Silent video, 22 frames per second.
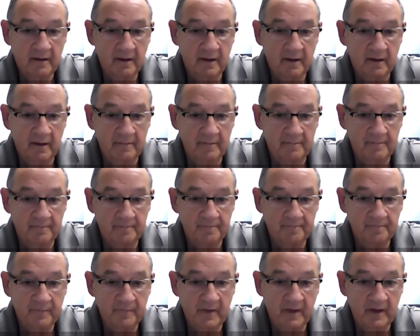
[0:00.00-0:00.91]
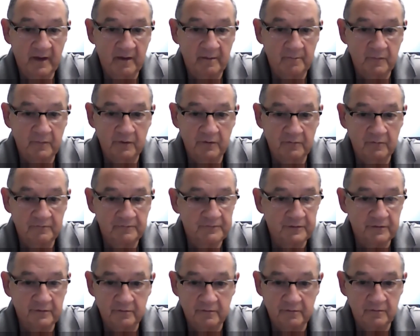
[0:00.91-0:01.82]
and move
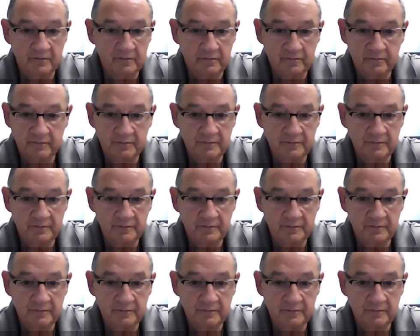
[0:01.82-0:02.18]
to